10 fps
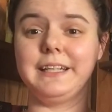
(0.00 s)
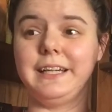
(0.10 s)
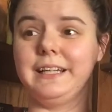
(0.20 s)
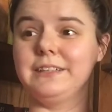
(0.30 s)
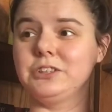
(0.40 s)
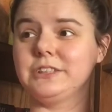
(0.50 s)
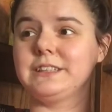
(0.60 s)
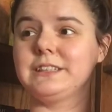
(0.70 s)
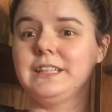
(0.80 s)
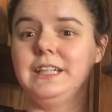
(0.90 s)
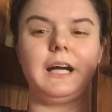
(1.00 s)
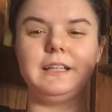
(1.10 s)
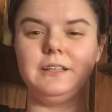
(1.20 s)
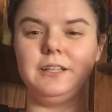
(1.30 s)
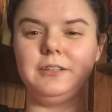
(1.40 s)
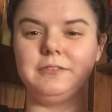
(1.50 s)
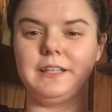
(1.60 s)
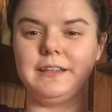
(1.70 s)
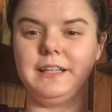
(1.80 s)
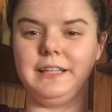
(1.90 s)
and just I
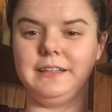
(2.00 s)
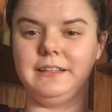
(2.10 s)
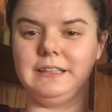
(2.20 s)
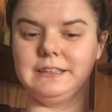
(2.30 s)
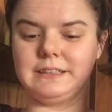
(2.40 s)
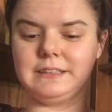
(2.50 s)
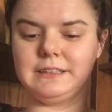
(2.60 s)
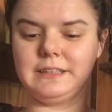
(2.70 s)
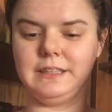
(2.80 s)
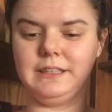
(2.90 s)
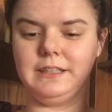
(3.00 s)
loved that this